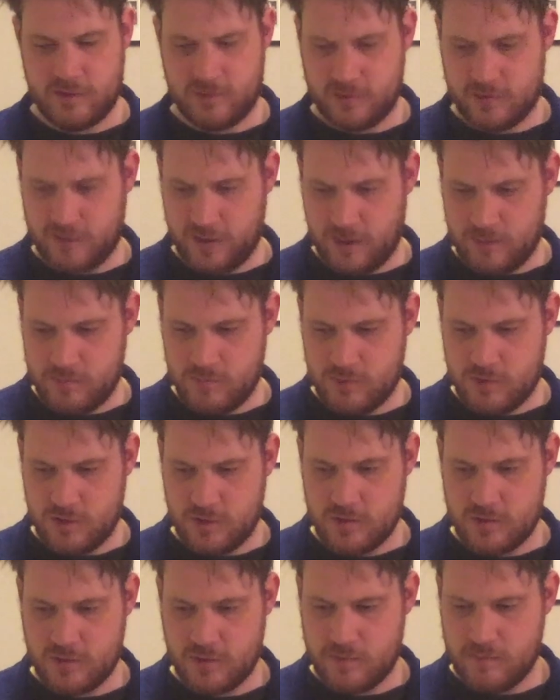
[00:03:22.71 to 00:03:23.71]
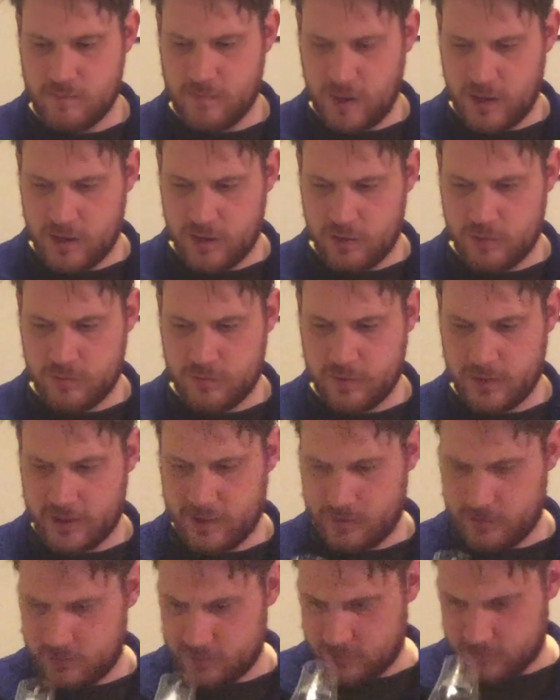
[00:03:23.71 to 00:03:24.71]
Stem ginger, meadow
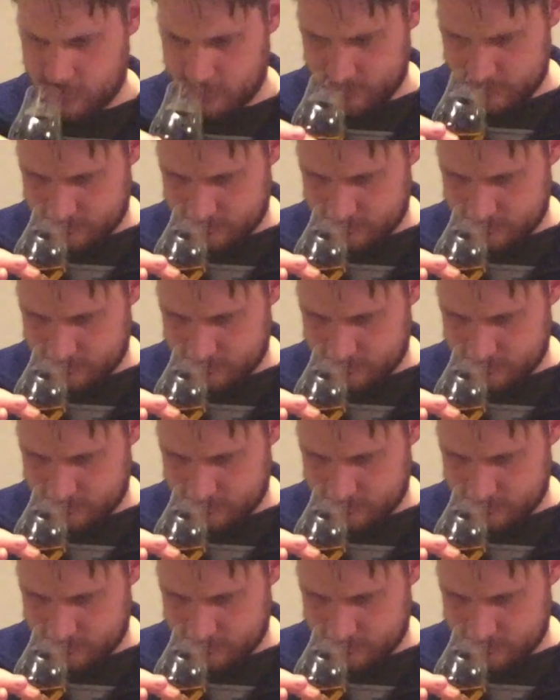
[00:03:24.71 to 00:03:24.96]
flowers,